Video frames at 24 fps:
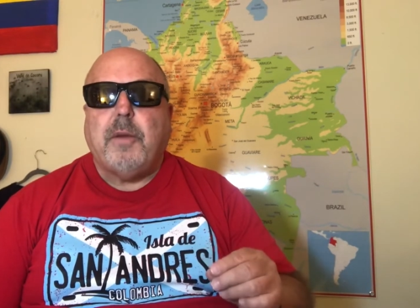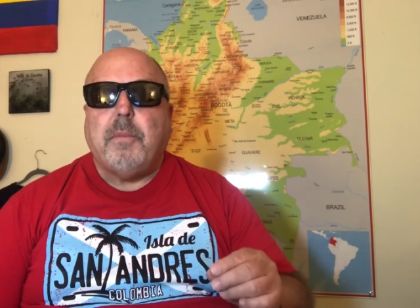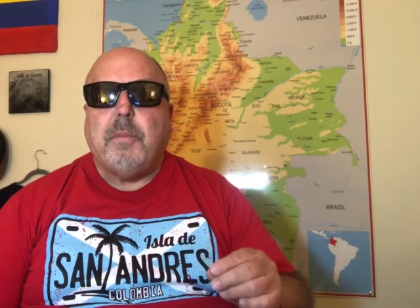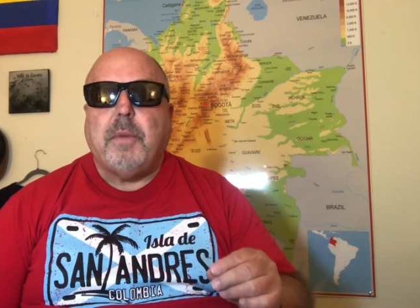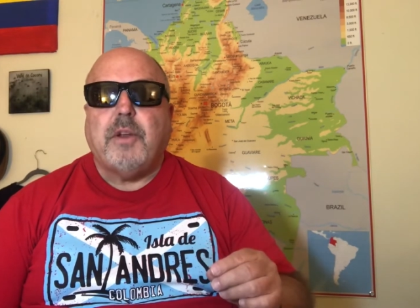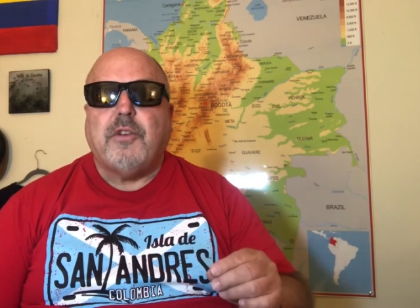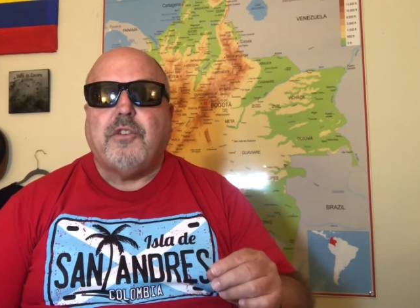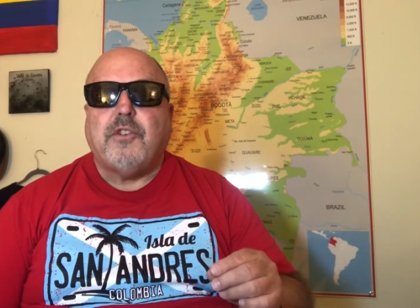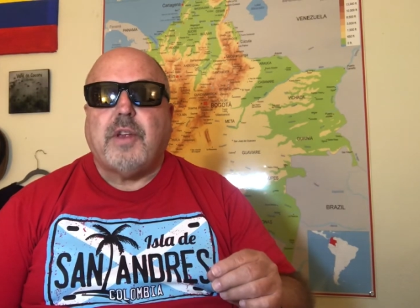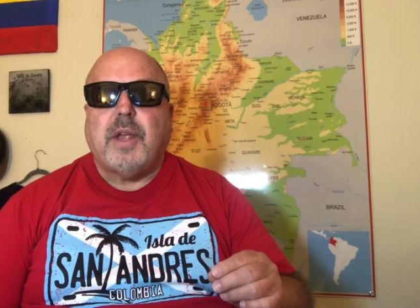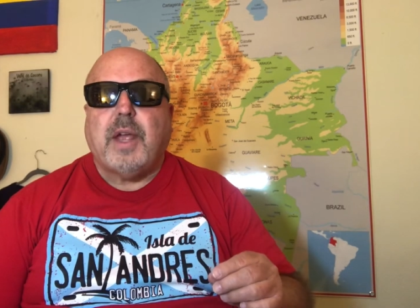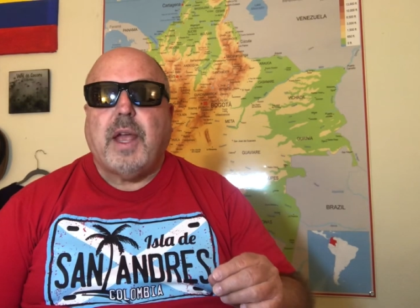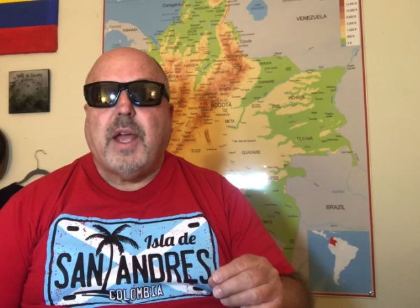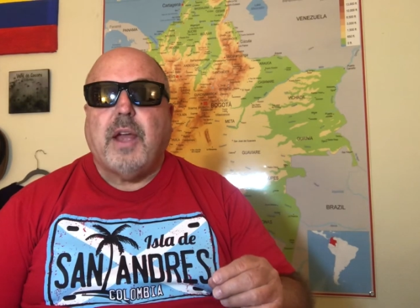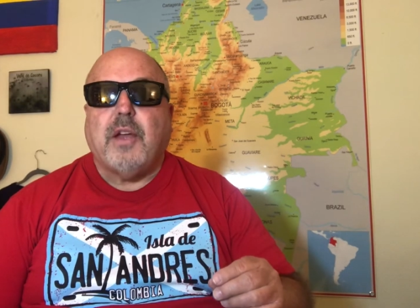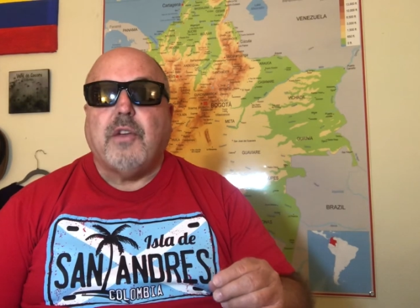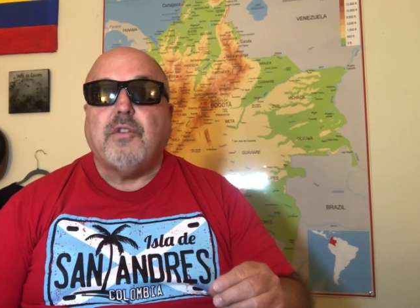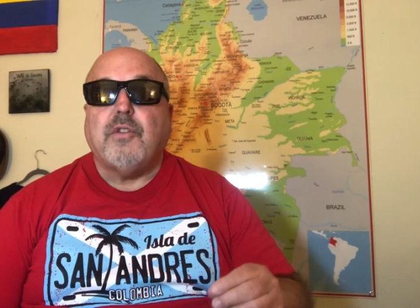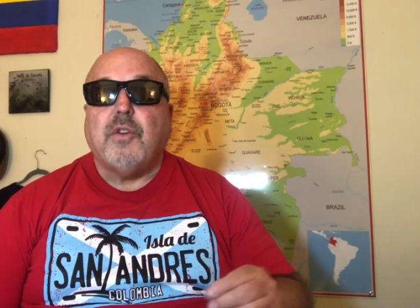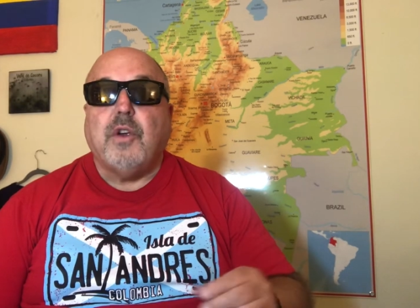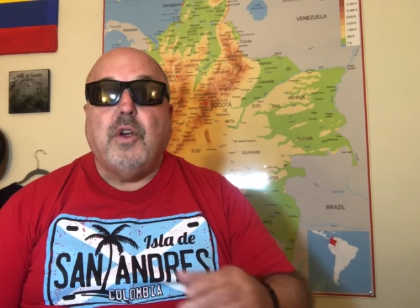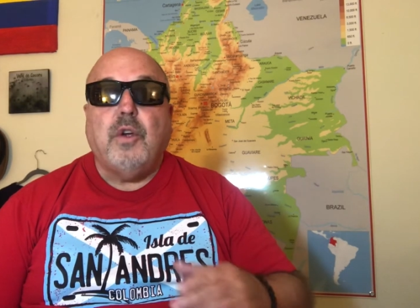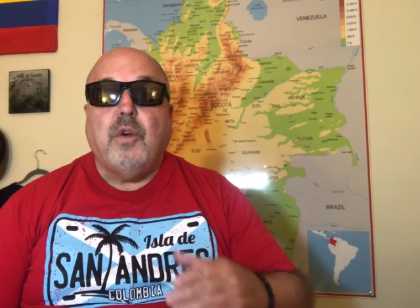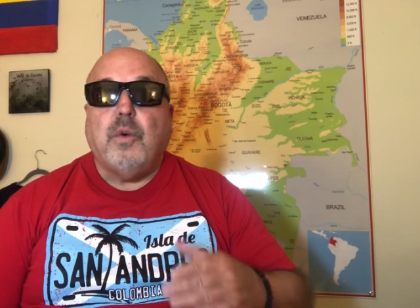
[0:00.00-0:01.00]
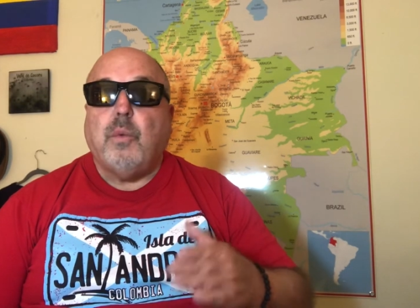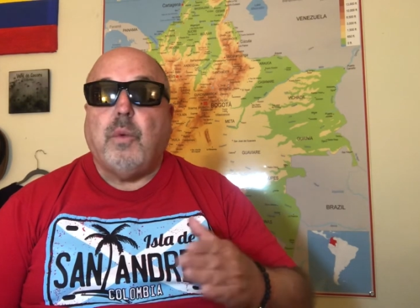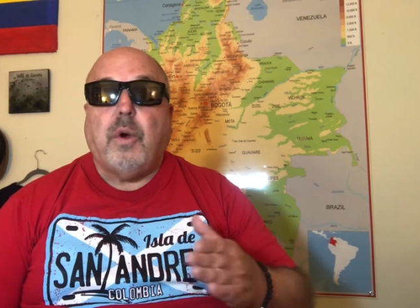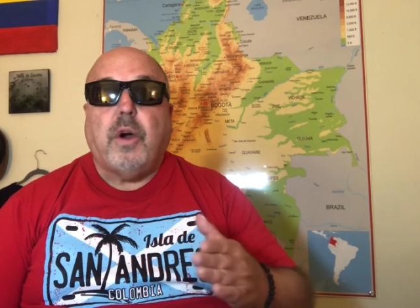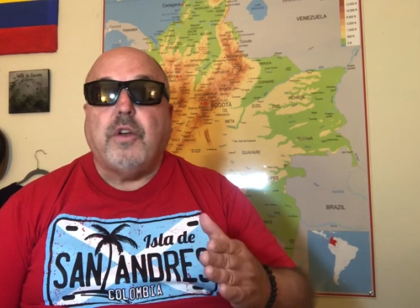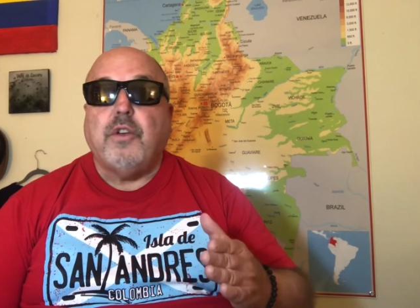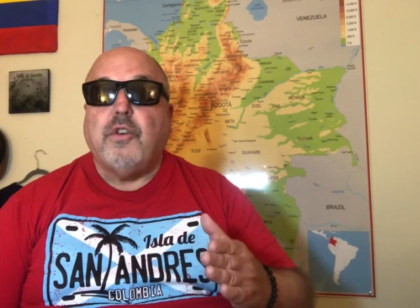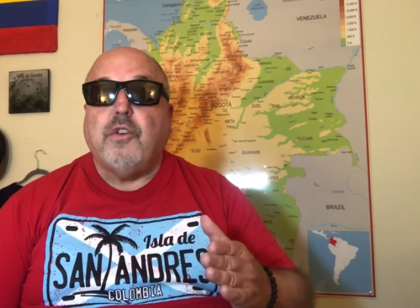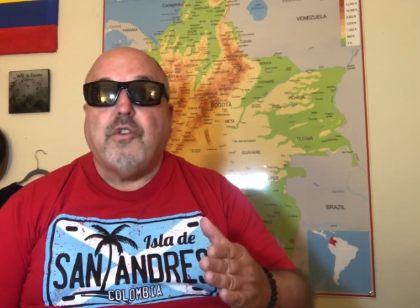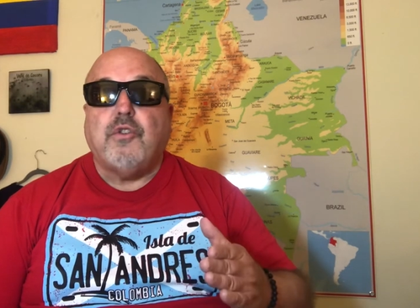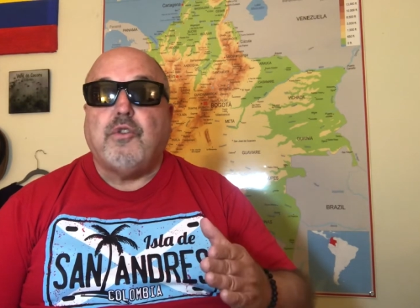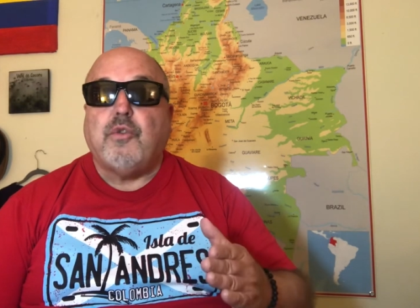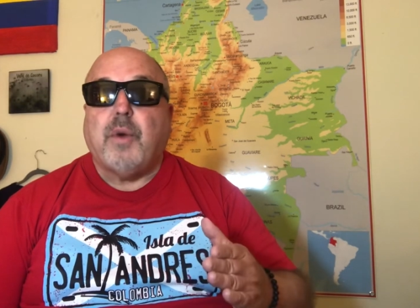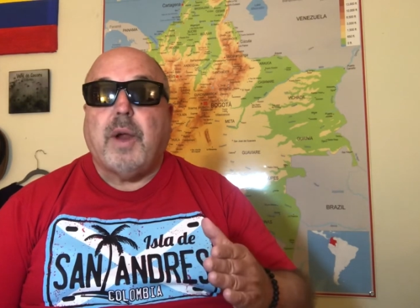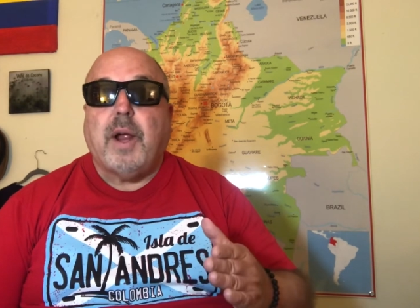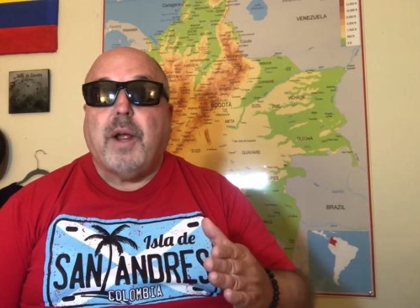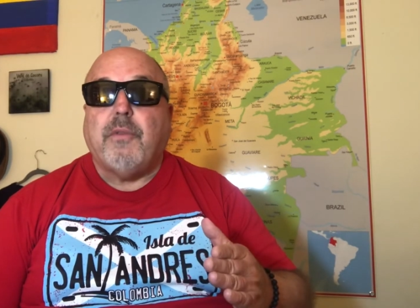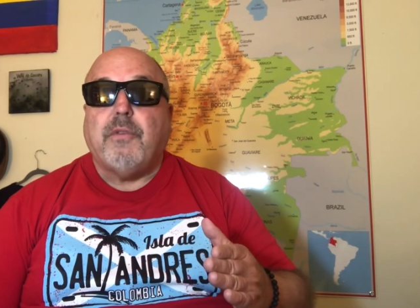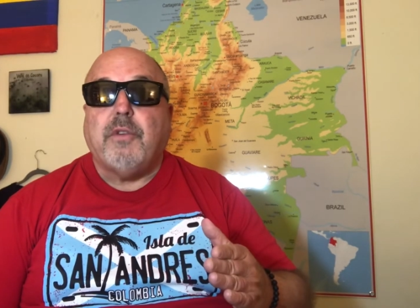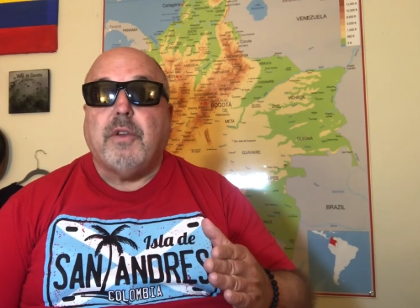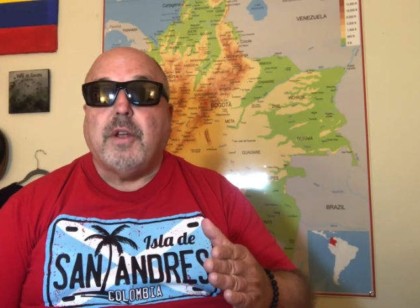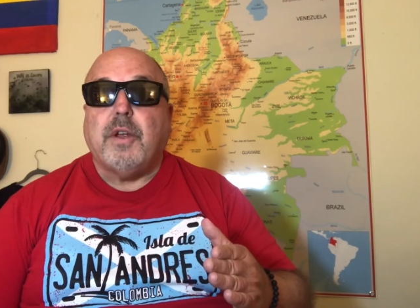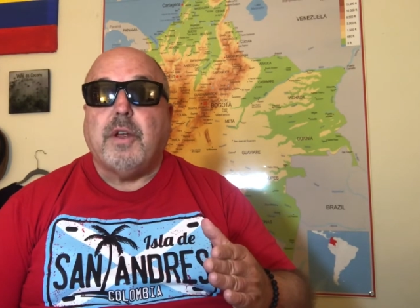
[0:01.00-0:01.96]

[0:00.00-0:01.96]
much cash while you're traveling